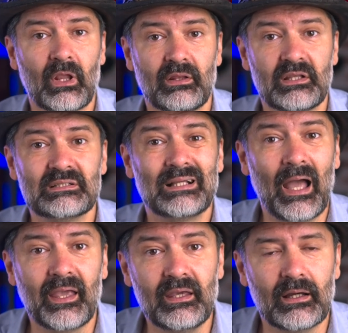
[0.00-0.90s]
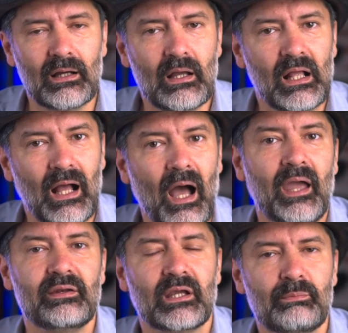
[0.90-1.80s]
this guy here, I
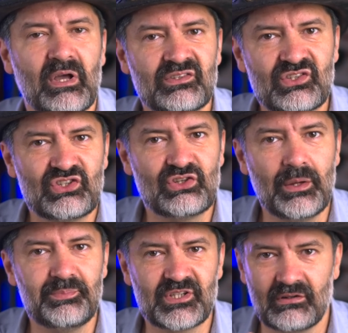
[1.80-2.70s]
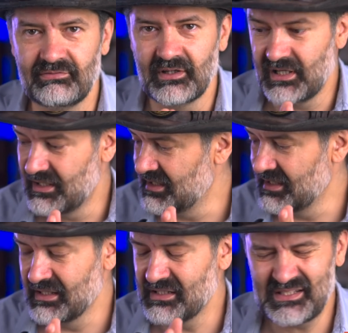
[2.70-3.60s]
recommend strips of
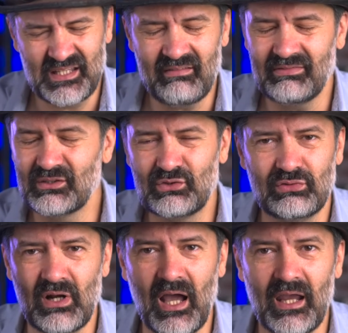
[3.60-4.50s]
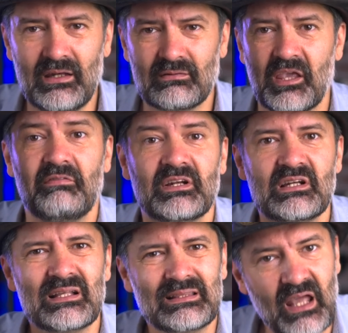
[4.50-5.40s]
7 to 9, even
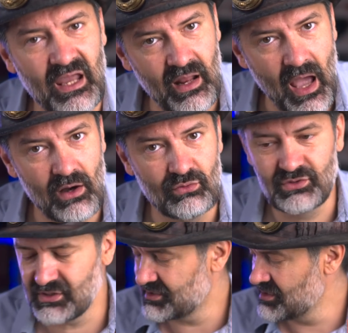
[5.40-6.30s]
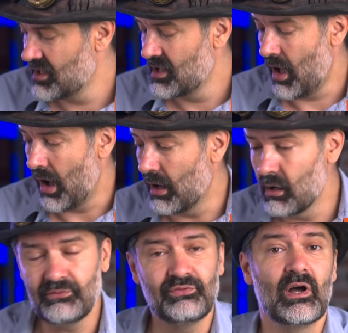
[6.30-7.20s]
10 ounces
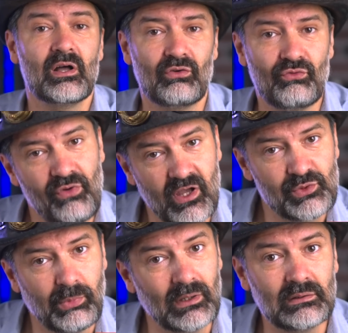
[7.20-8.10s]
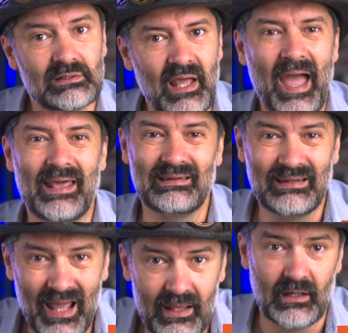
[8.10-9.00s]
of vegetable tanned
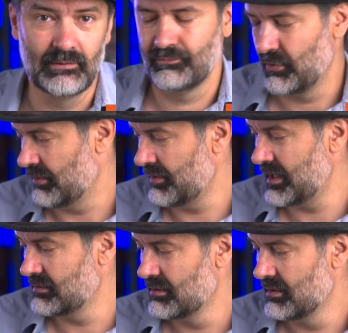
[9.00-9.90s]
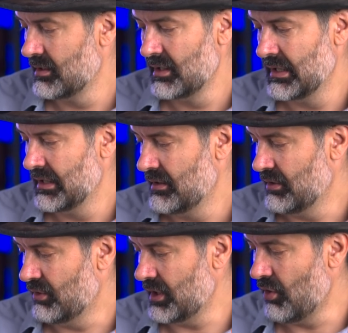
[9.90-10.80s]
leather. All right,
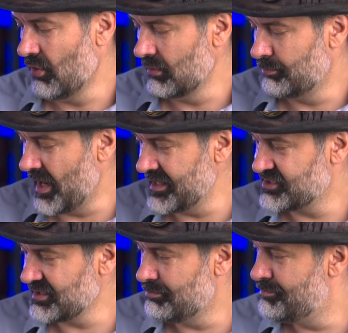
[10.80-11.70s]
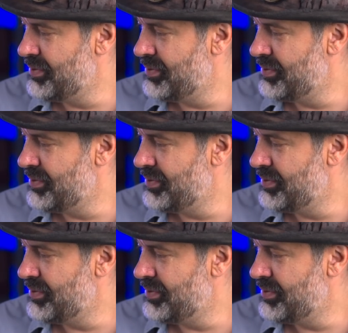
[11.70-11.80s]
for a whole bunch of